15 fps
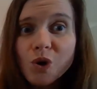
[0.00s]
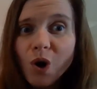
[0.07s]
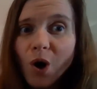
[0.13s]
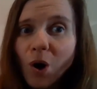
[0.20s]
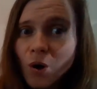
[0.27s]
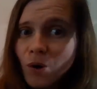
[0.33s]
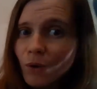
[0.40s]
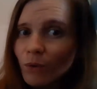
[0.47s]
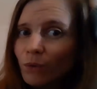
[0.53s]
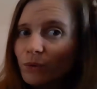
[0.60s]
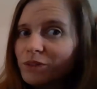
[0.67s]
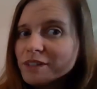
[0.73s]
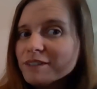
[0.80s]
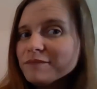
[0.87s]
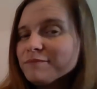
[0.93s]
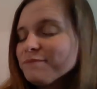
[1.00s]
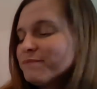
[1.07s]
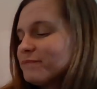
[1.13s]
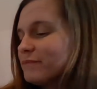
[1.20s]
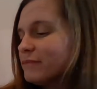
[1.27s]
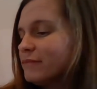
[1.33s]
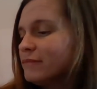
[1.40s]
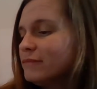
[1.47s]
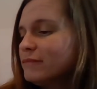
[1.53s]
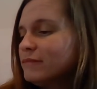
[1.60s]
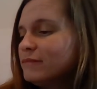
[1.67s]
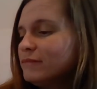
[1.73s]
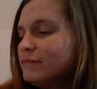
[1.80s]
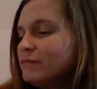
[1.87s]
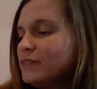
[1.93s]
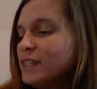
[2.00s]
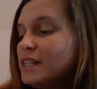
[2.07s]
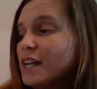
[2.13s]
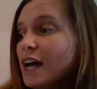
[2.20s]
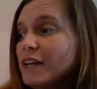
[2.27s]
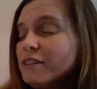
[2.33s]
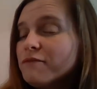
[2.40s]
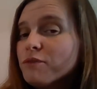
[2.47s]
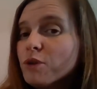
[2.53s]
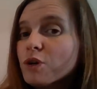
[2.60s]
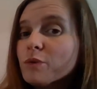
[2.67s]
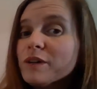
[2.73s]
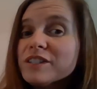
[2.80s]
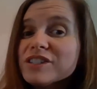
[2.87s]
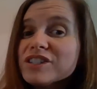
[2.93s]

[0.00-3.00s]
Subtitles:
cold. And the 9th floor was